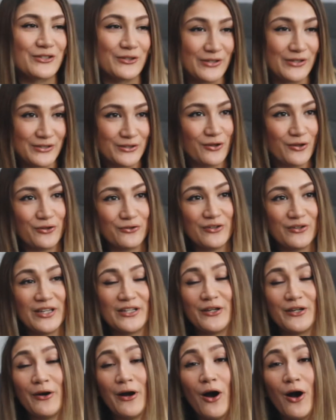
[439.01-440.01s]
so he's got the
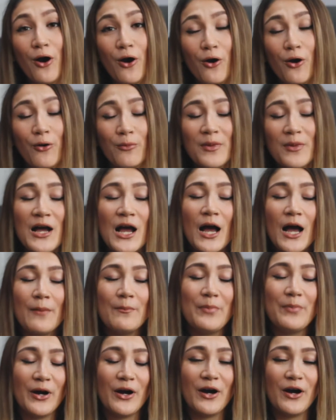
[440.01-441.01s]
radio at home.
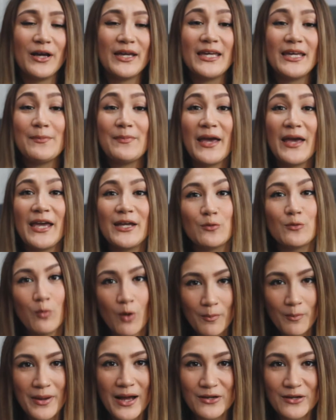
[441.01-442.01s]
But he paid
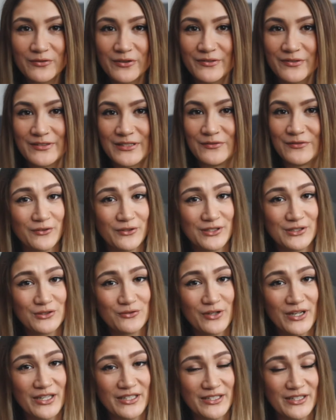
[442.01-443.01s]
£1.50 for
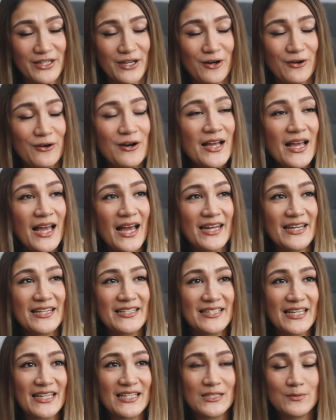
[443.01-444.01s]
this radio, and he
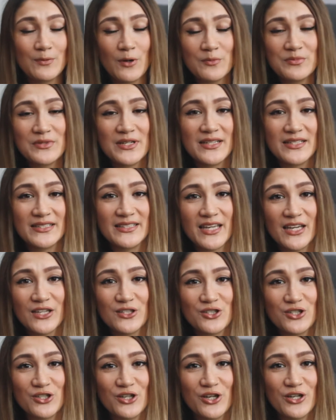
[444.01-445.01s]
said he's popped it in his
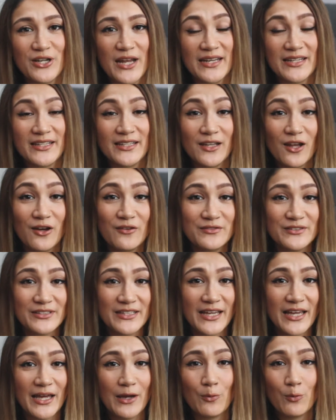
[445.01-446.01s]
kitchen and he loves
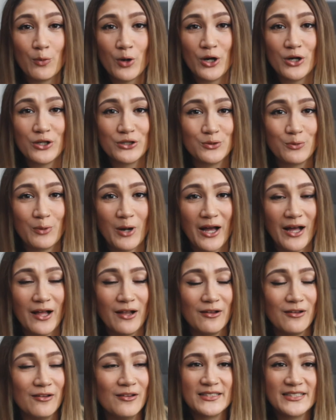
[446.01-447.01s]
it, it works
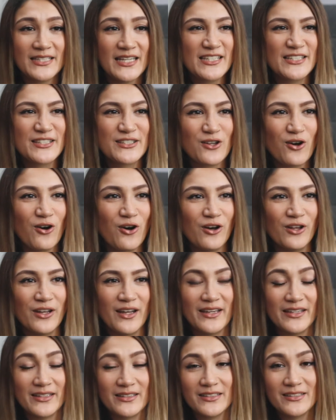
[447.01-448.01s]
well. It's his sort of
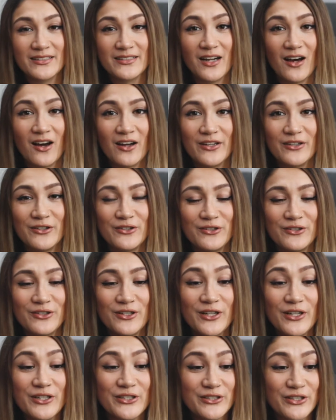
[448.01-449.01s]
like
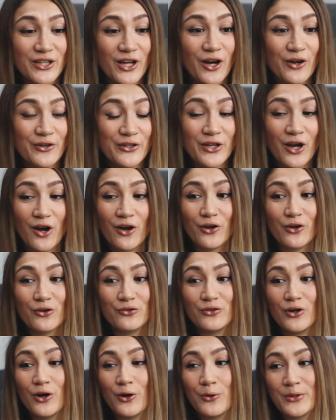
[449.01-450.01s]
style, so you can't
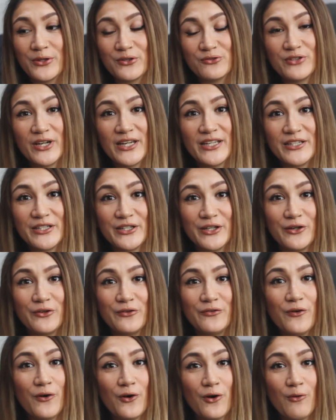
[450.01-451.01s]
go wrong with the radio
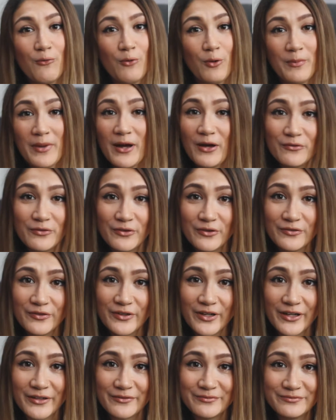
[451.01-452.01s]
for
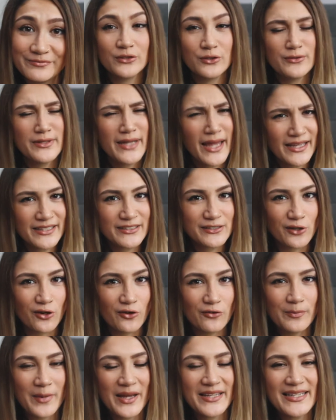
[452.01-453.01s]
£1.50. So next
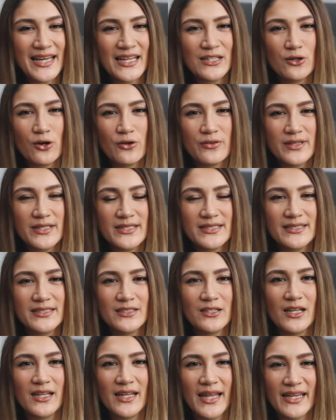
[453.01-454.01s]
off, my dad got this
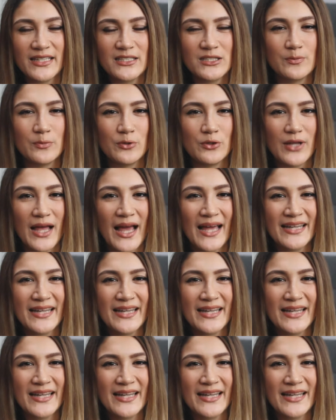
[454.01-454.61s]
collectible